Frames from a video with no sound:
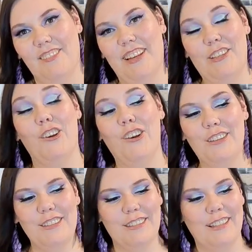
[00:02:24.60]
My
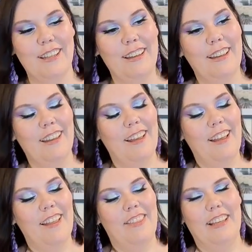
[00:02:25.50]
dogs,
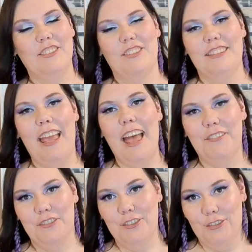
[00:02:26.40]
they just
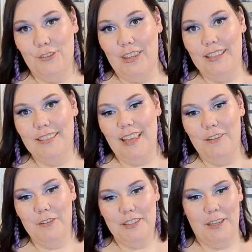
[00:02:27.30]
have to do this
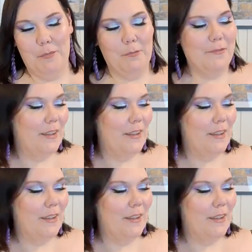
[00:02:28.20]
every time I'm